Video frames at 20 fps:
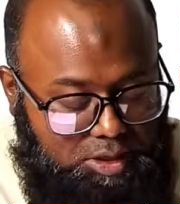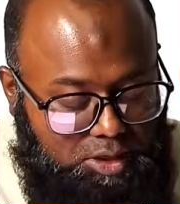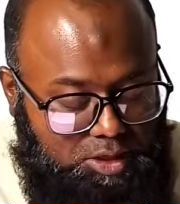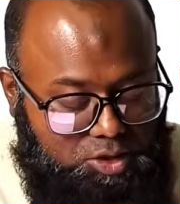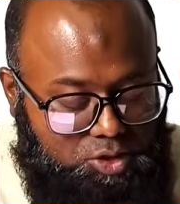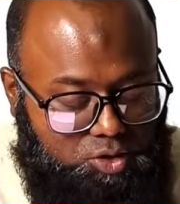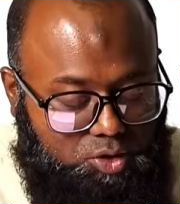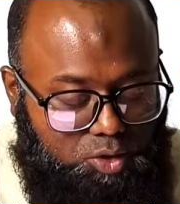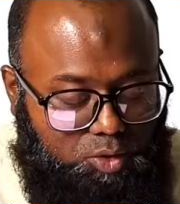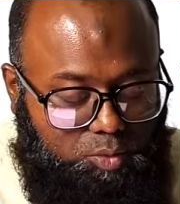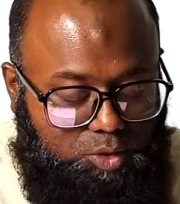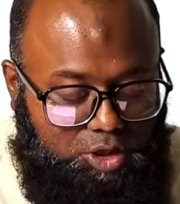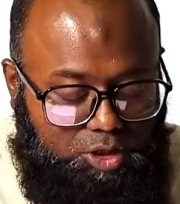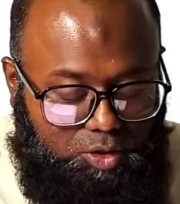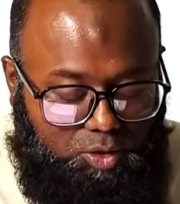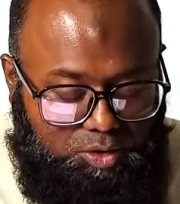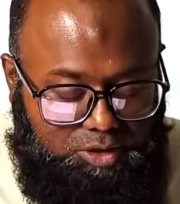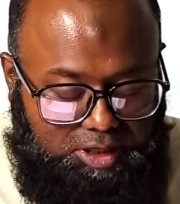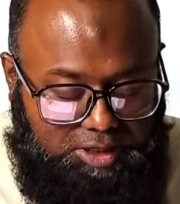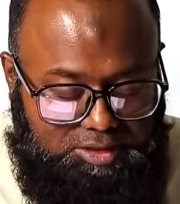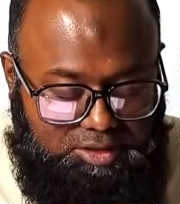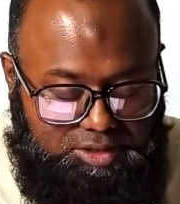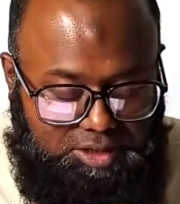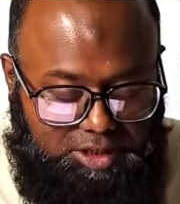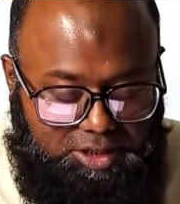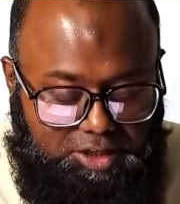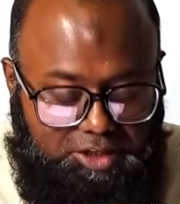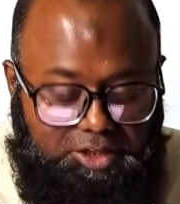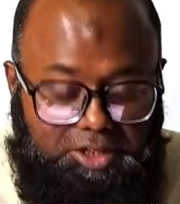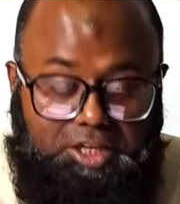So we know that
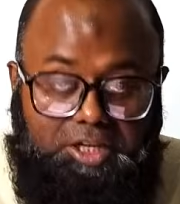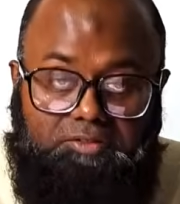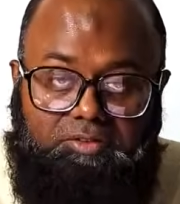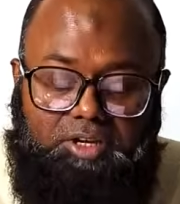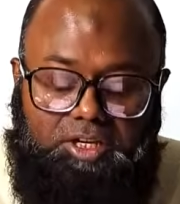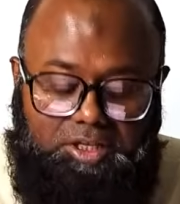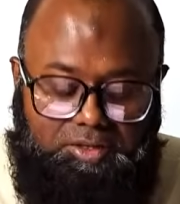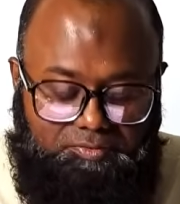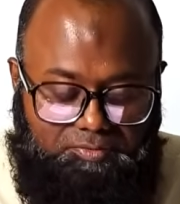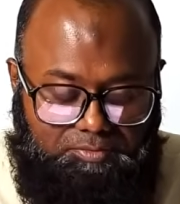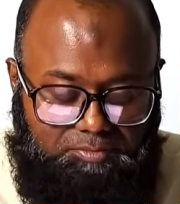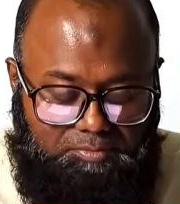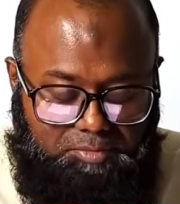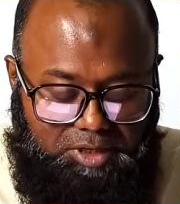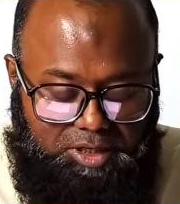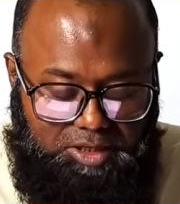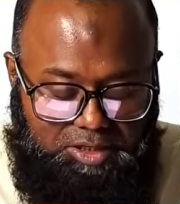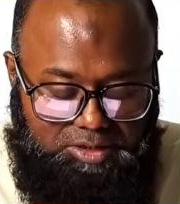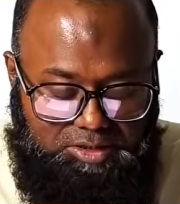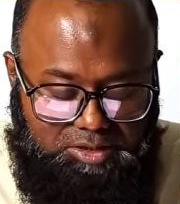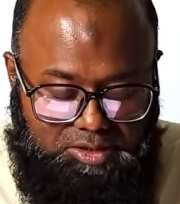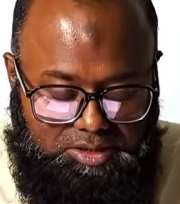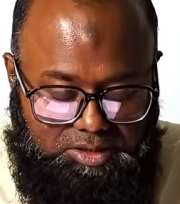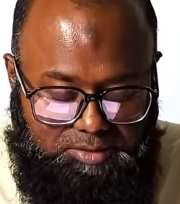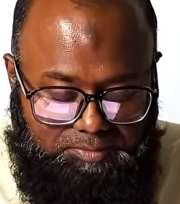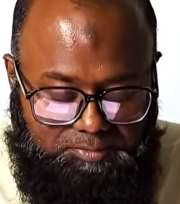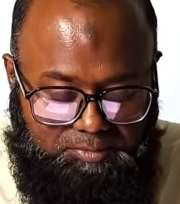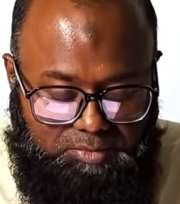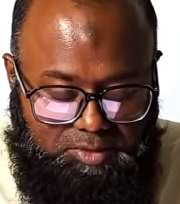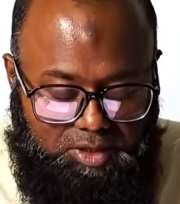second derivative means
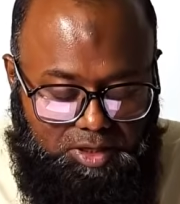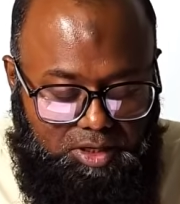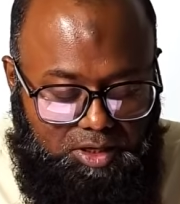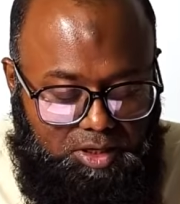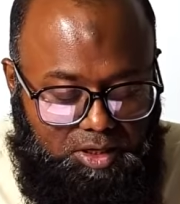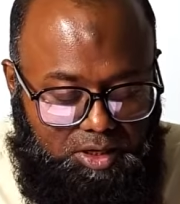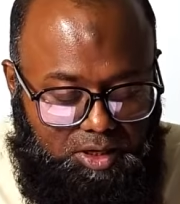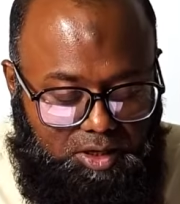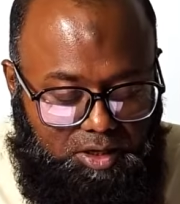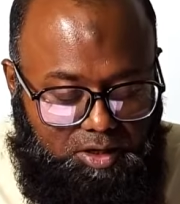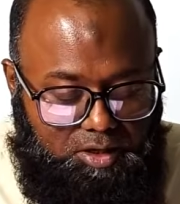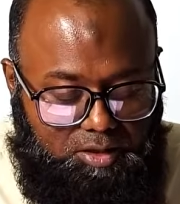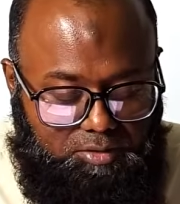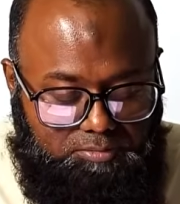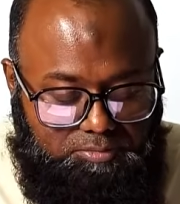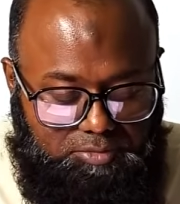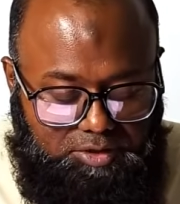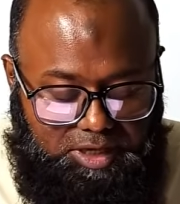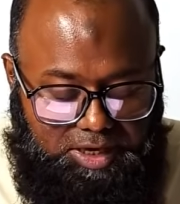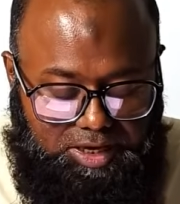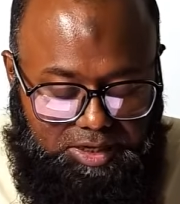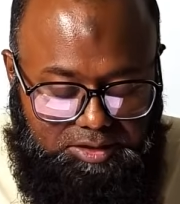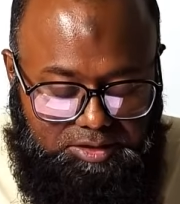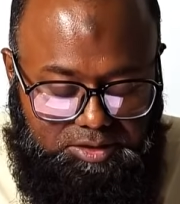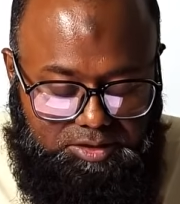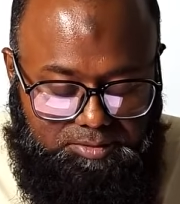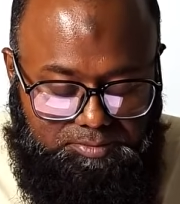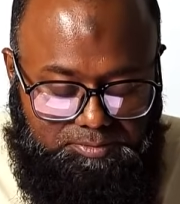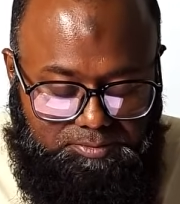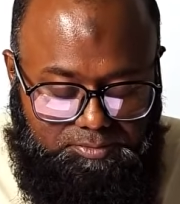
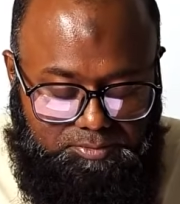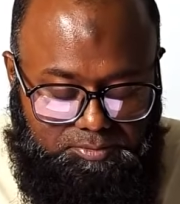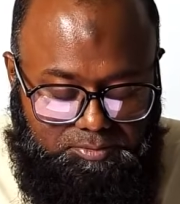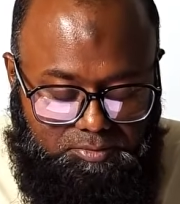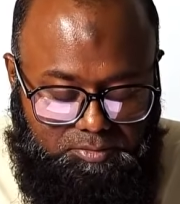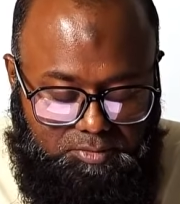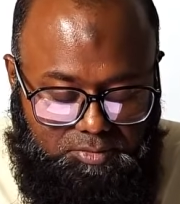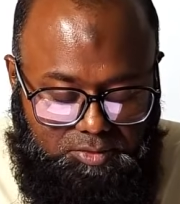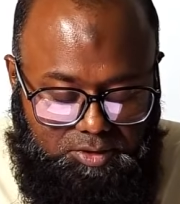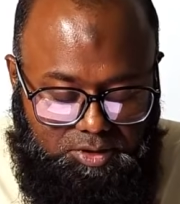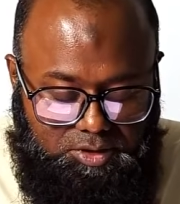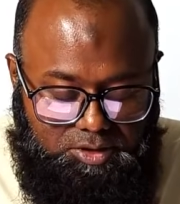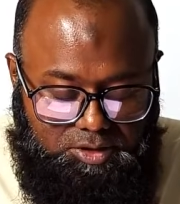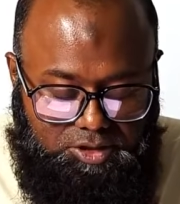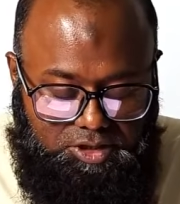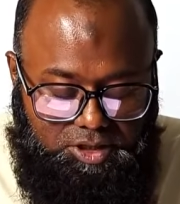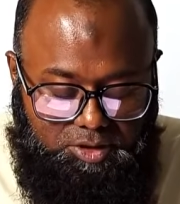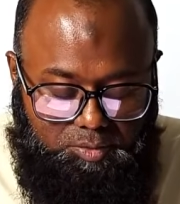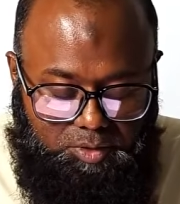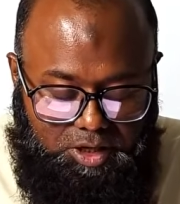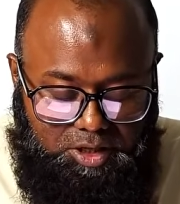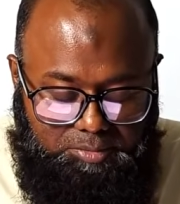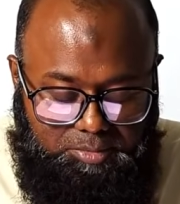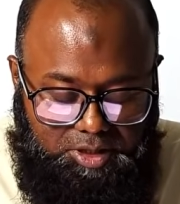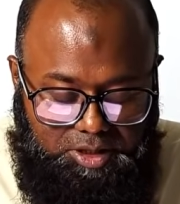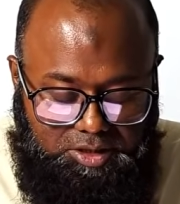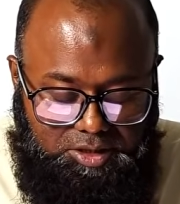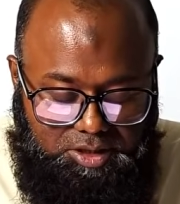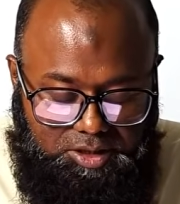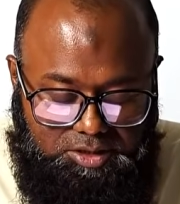that dy
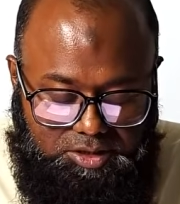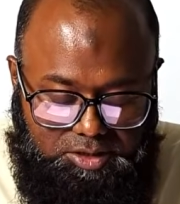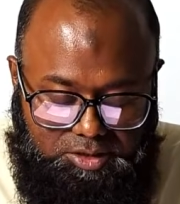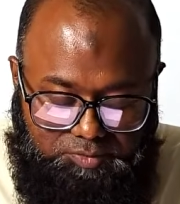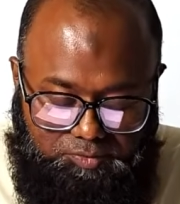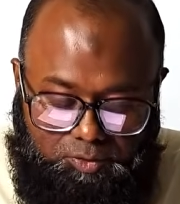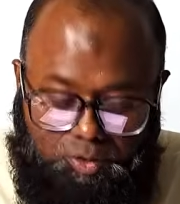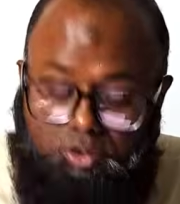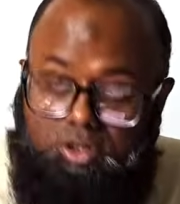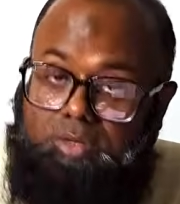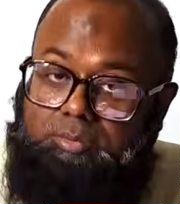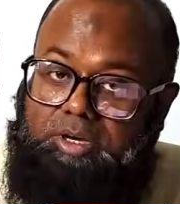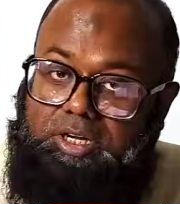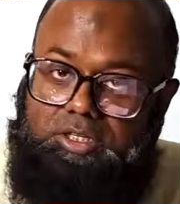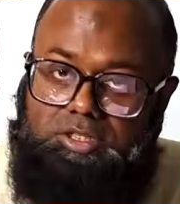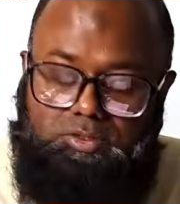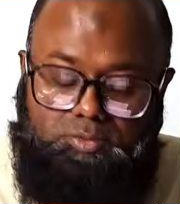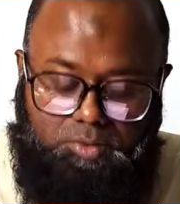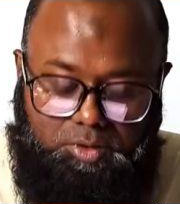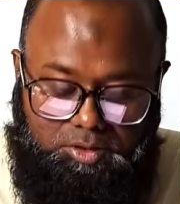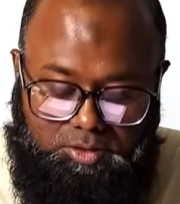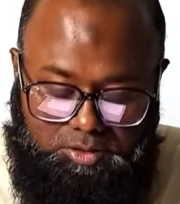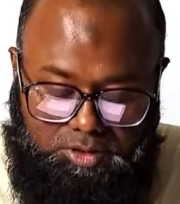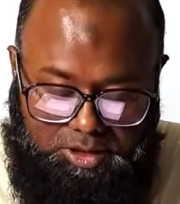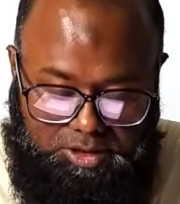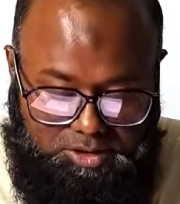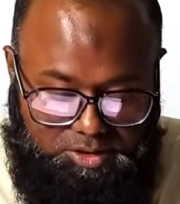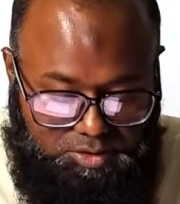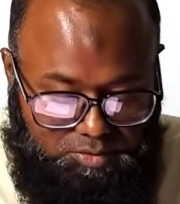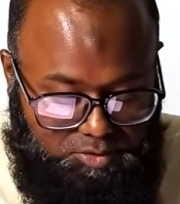by dx is 4t minus 1,
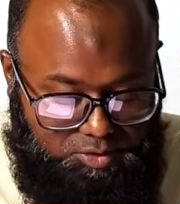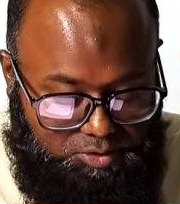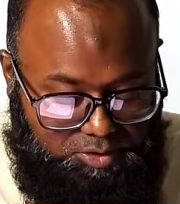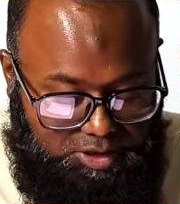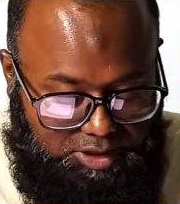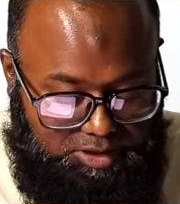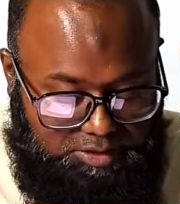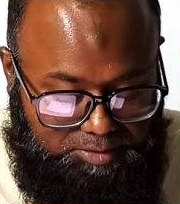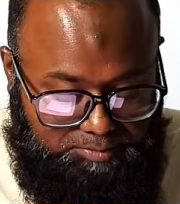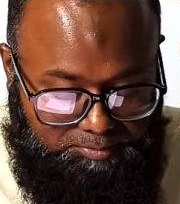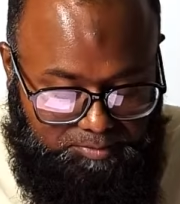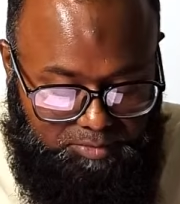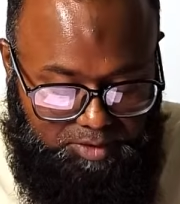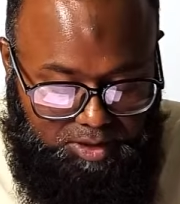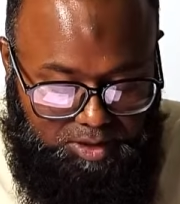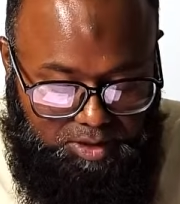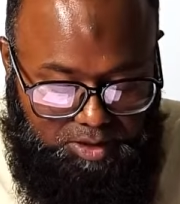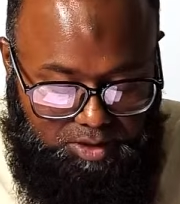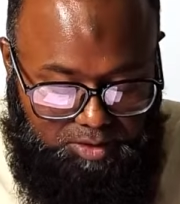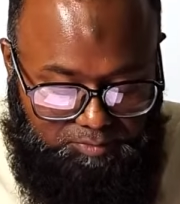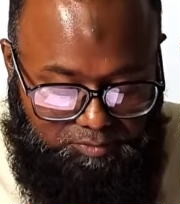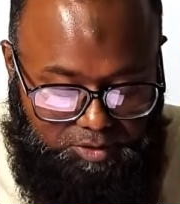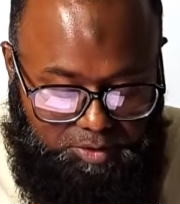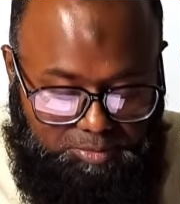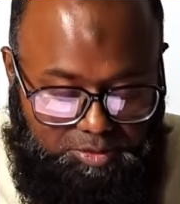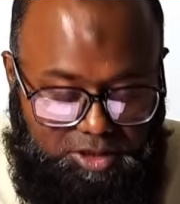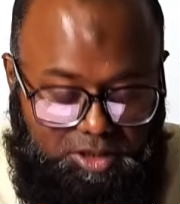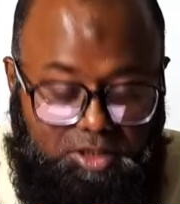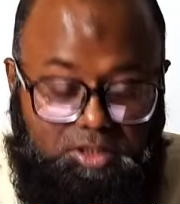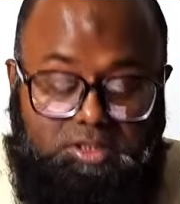as you know that. From
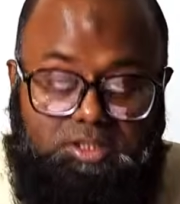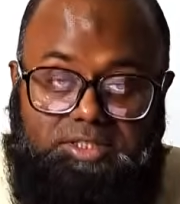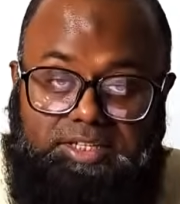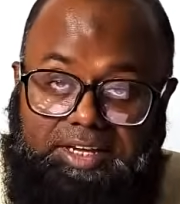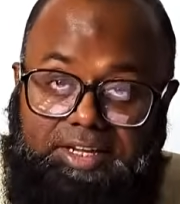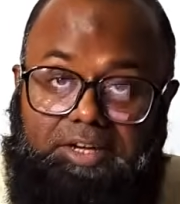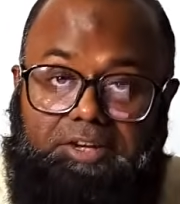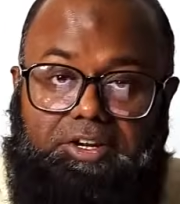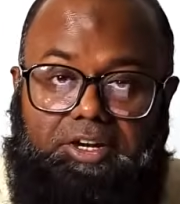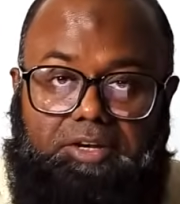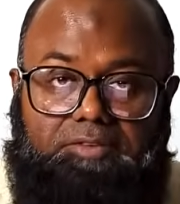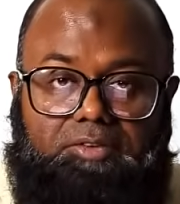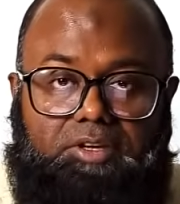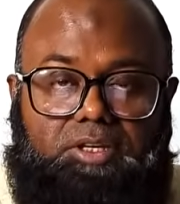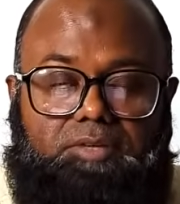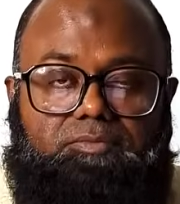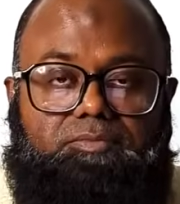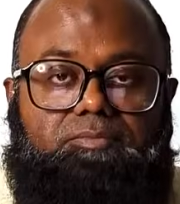here, second derivative.